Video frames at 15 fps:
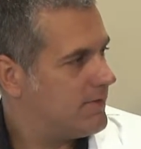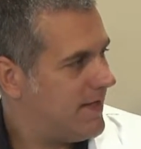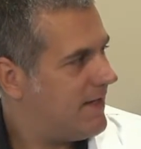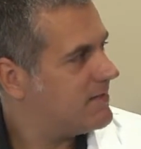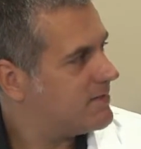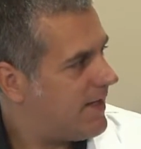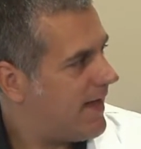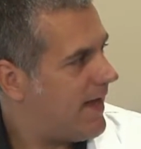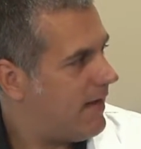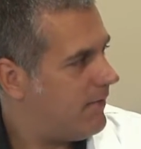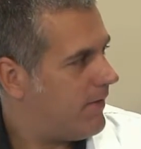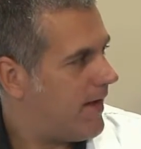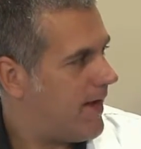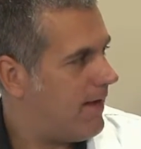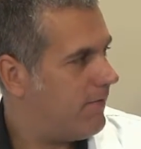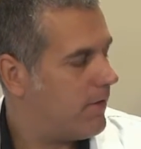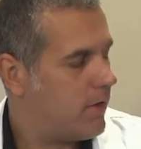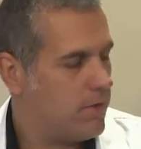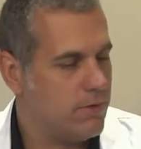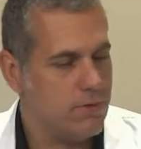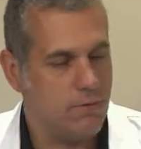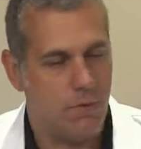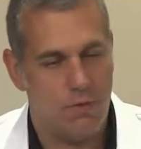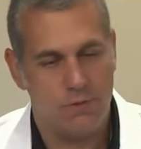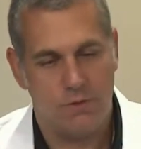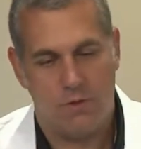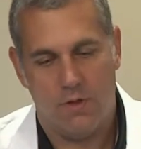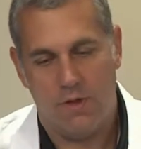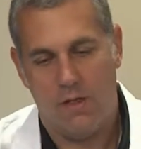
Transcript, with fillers: test to have, have at our disposal.